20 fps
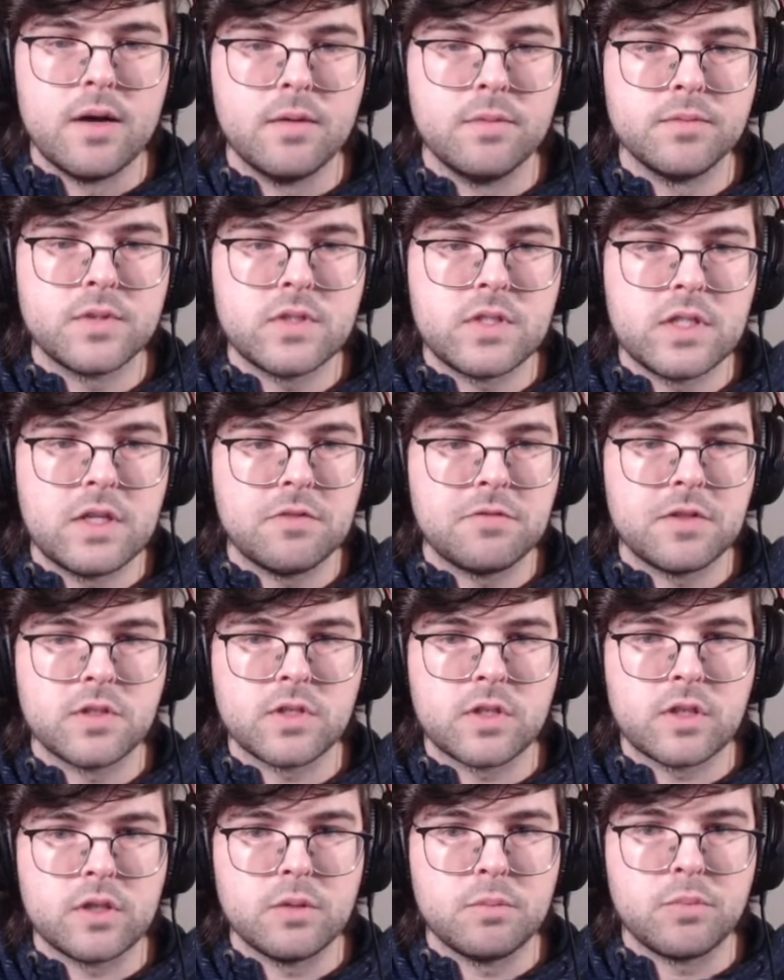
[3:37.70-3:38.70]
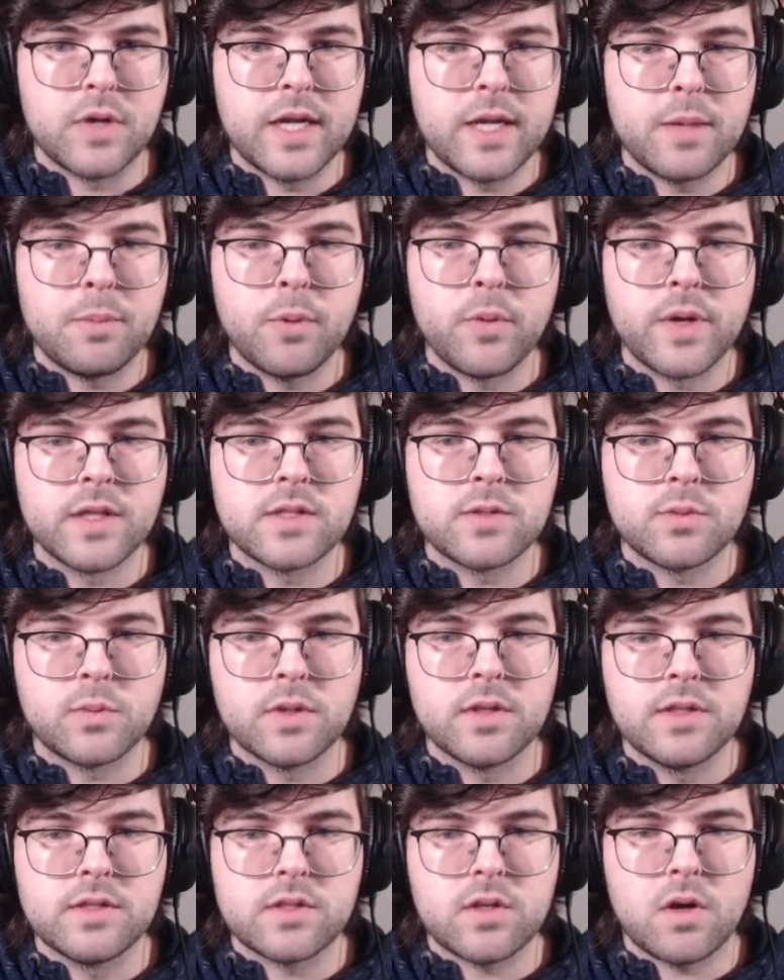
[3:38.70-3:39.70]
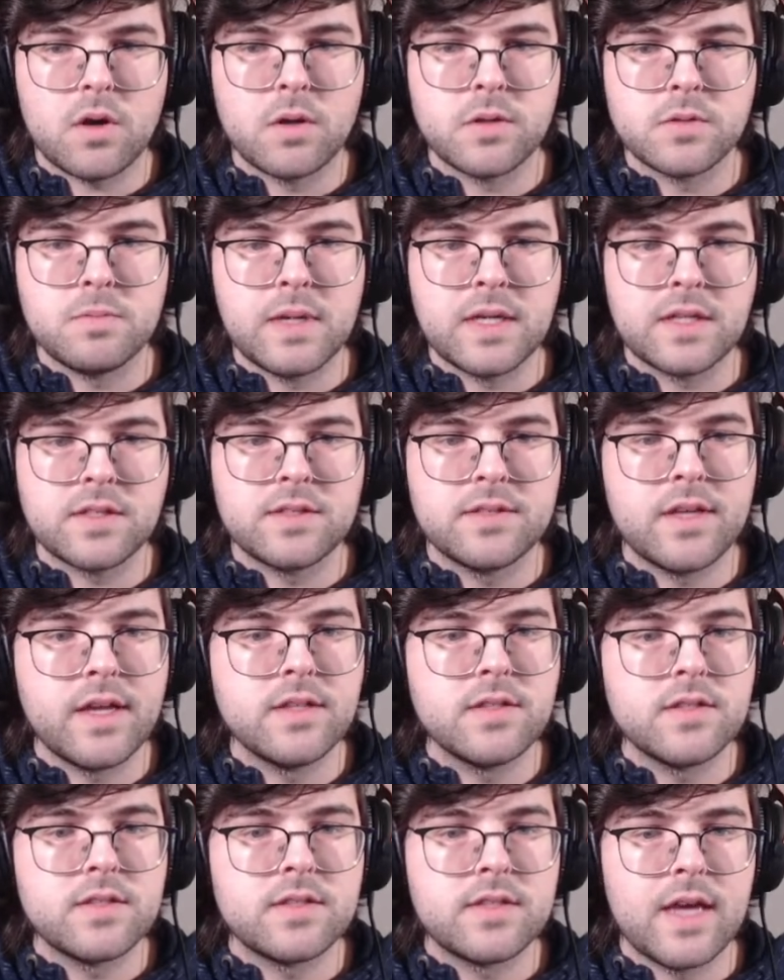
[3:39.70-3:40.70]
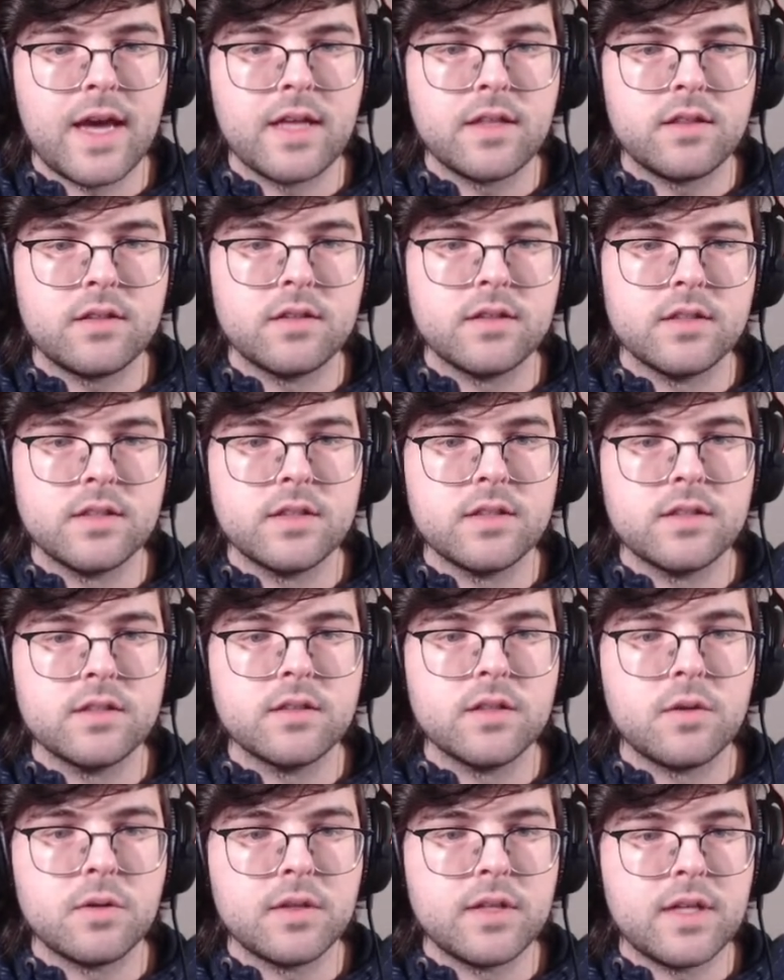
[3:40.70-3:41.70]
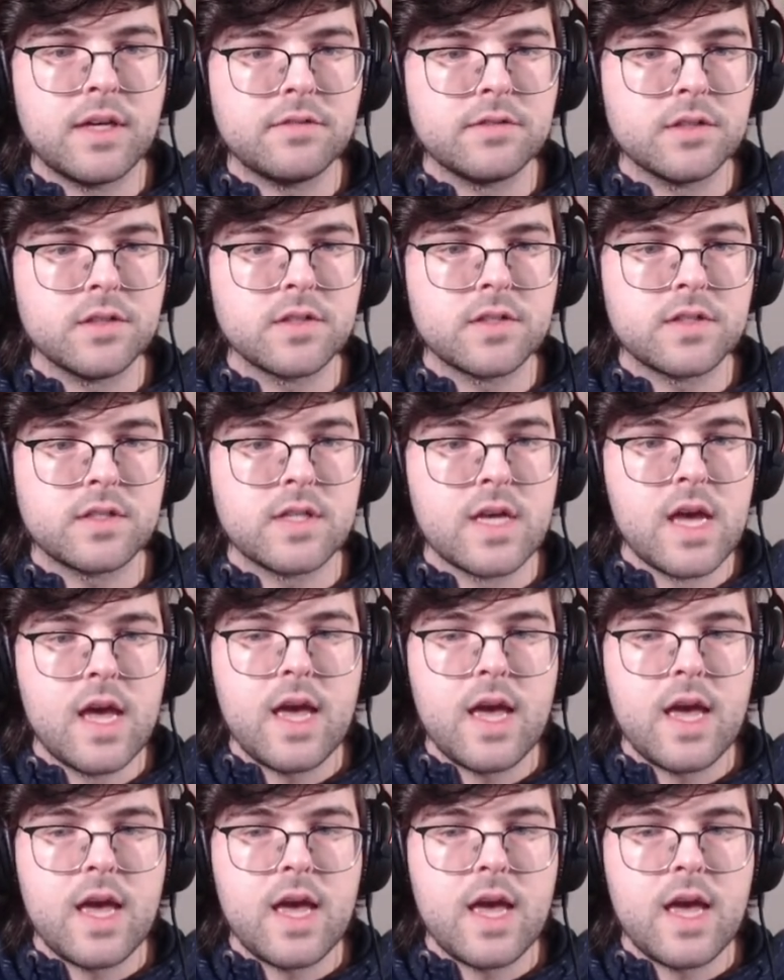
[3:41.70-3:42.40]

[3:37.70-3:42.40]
See if there's good breakpoints where these cards make sense at the lower levels.